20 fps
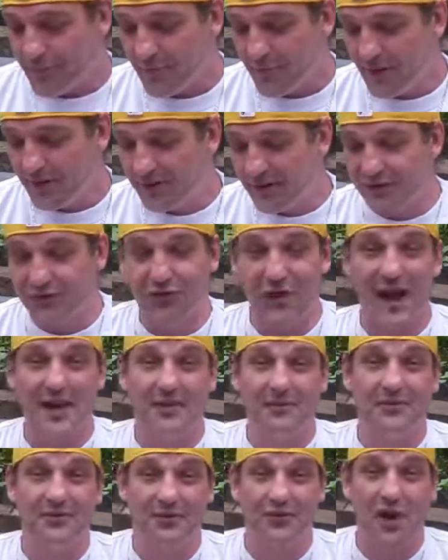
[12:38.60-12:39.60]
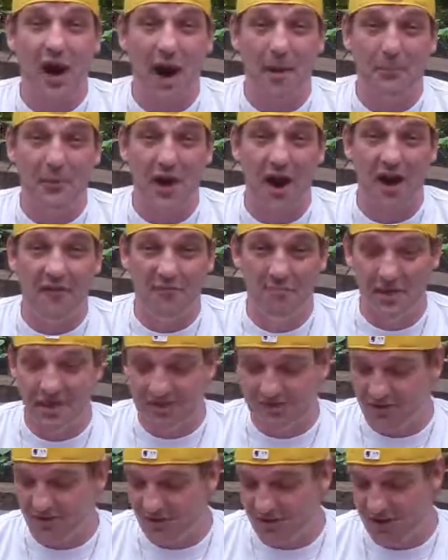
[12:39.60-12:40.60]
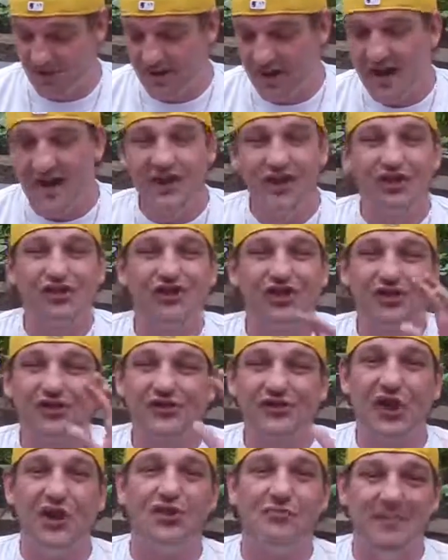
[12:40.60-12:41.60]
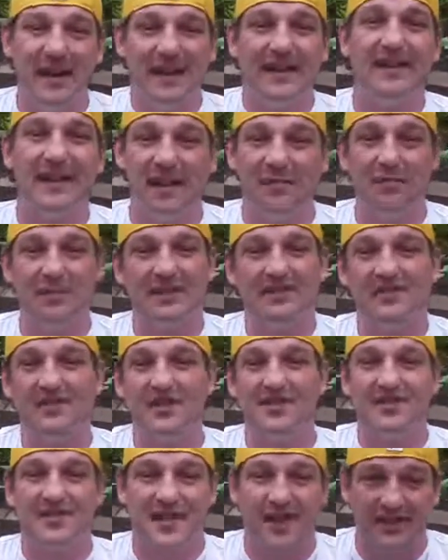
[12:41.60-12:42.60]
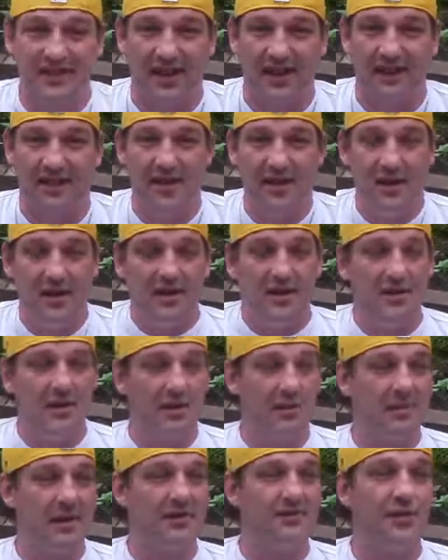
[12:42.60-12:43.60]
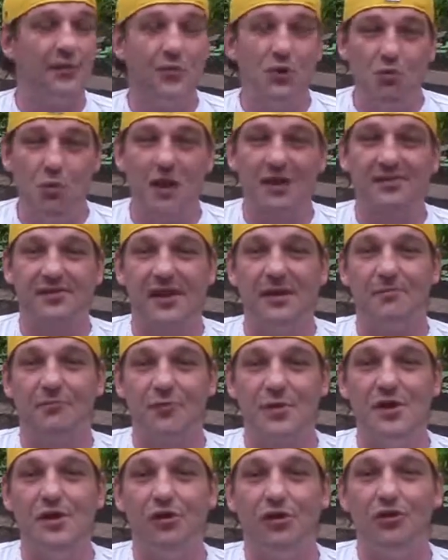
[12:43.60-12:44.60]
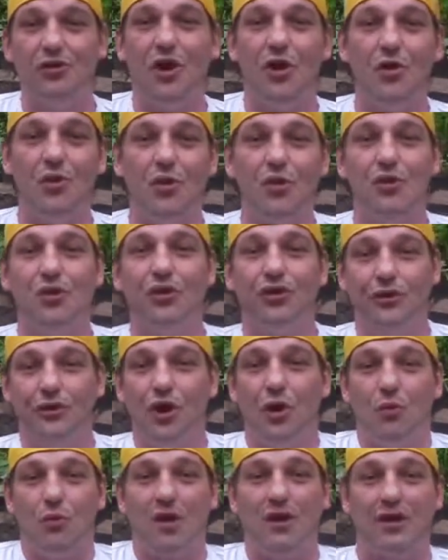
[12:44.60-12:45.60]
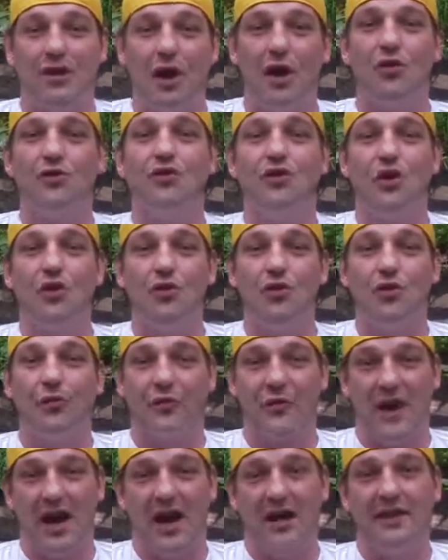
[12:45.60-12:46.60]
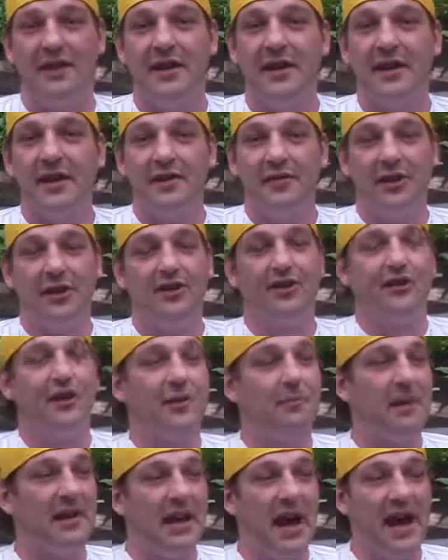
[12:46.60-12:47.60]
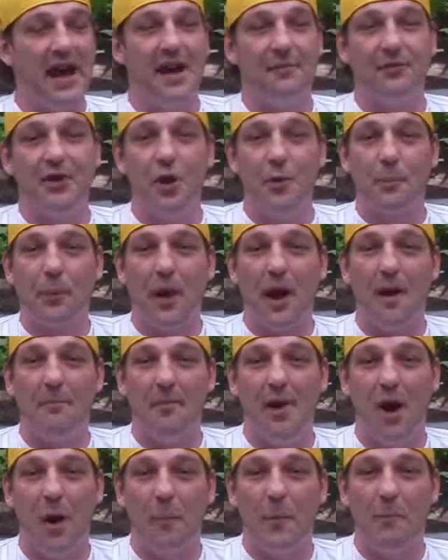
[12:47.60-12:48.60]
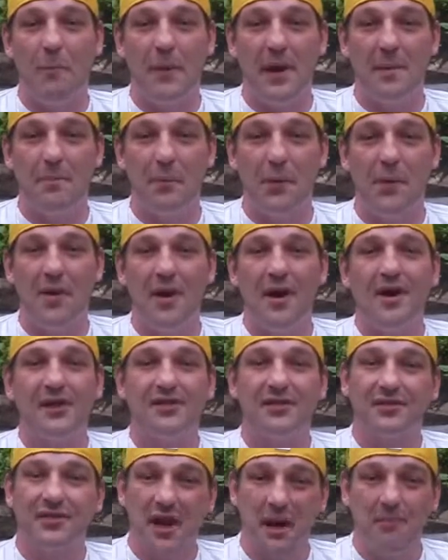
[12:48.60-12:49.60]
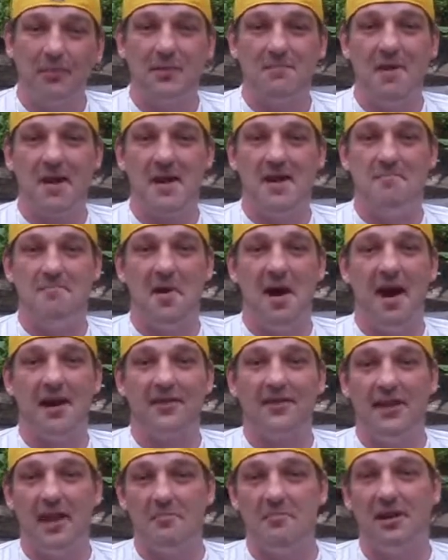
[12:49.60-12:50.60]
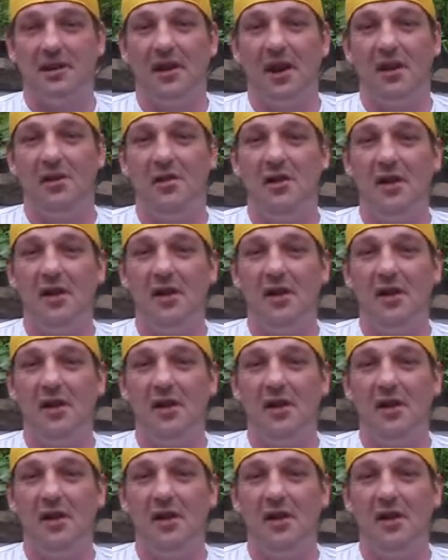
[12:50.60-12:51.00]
that try to copy off Bitcoin. There's just so many of them, it's just sickening. You know what I mean? So if you want something real, you know where to go, you know who to find. You know what I mean? I have no problem helping people. Just come to my inbox, let me know.